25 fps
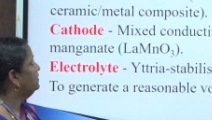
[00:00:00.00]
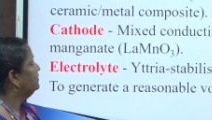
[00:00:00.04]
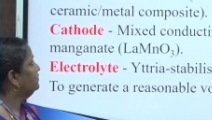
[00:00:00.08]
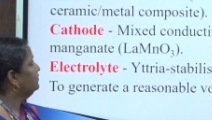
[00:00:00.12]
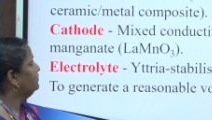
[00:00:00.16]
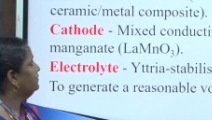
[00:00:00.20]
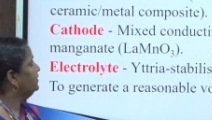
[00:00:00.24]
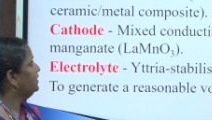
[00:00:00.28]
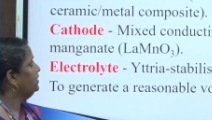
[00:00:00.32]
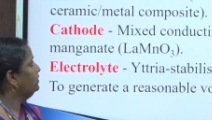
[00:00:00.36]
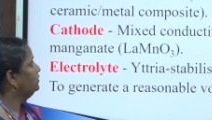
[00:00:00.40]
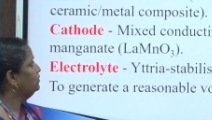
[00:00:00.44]

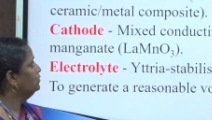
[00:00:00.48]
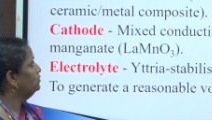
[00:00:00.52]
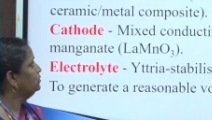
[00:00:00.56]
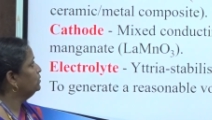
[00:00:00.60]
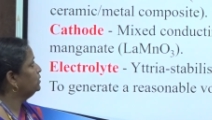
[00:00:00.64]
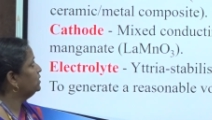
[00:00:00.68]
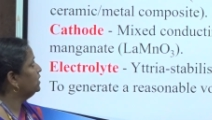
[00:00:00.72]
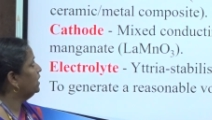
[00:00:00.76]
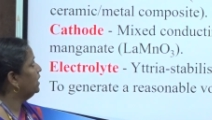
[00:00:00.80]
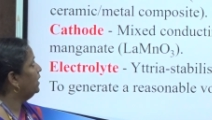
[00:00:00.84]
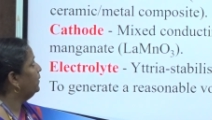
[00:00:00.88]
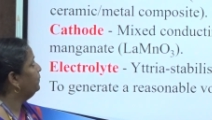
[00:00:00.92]
we
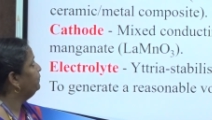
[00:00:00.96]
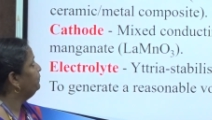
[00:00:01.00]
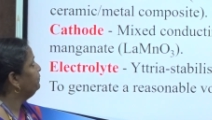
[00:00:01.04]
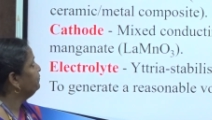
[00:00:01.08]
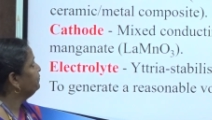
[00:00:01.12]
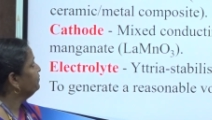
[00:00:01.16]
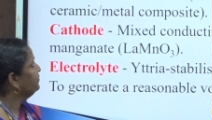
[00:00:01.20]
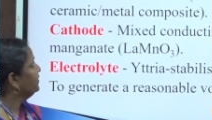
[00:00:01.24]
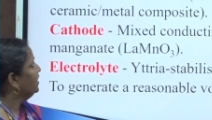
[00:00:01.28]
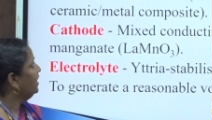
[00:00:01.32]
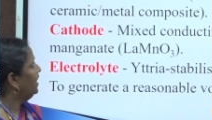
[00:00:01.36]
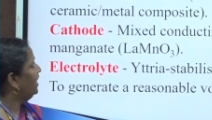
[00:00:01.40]
use um,
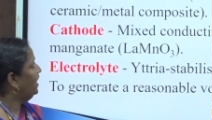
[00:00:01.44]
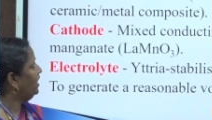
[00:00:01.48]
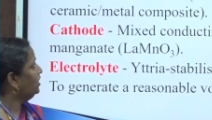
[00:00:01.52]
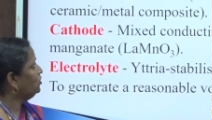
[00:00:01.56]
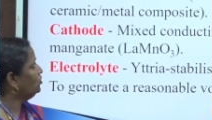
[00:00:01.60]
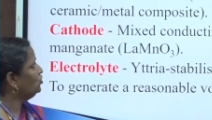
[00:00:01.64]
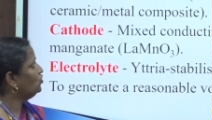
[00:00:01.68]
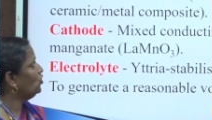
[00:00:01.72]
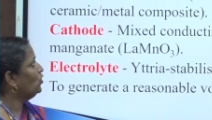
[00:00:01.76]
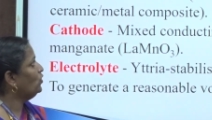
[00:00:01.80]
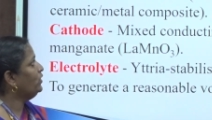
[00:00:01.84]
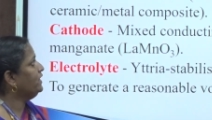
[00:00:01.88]

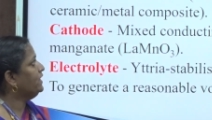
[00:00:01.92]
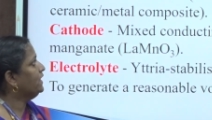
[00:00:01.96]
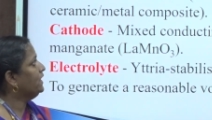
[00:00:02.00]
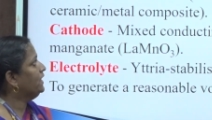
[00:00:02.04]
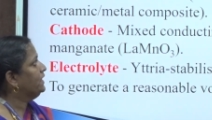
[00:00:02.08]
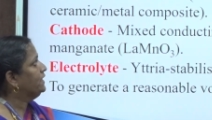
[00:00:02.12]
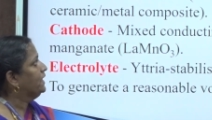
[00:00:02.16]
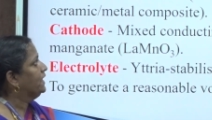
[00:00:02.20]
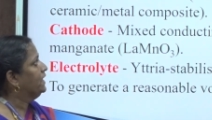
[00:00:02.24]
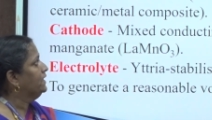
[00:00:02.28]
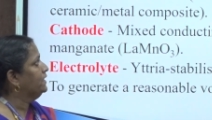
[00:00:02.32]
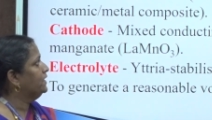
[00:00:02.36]

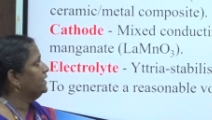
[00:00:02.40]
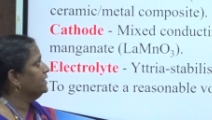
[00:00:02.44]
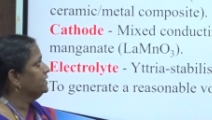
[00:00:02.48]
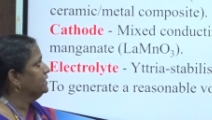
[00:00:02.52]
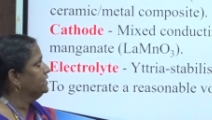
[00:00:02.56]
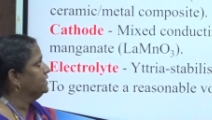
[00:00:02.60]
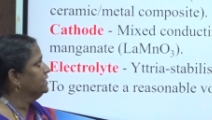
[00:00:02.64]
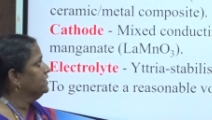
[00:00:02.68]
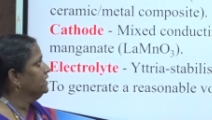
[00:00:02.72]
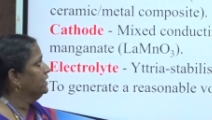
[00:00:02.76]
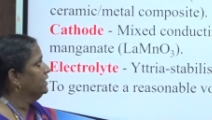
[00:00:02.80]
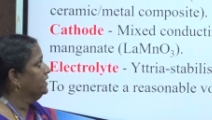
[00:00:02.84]
electronically
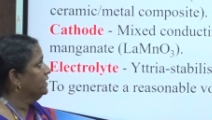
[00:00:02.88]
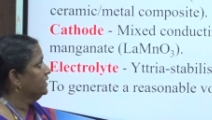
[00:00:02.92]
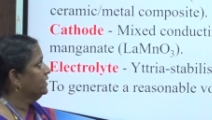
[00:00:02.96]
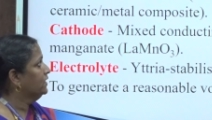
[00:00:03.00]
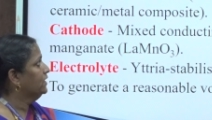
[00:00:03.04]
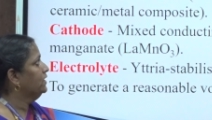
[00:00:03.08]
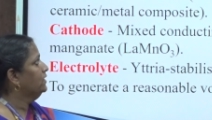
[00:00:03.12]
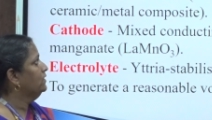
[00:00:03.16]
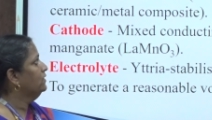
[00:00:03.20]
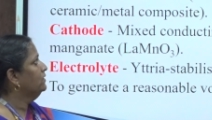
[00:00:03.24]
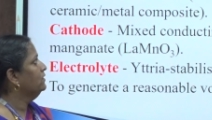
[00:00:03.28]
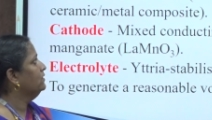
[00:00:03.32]
conducting
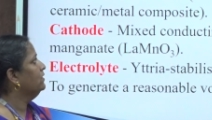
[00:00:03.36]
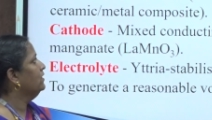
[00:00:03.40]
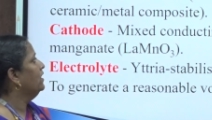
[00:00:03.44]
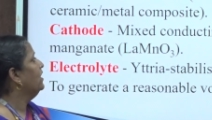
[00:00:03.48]
nickel,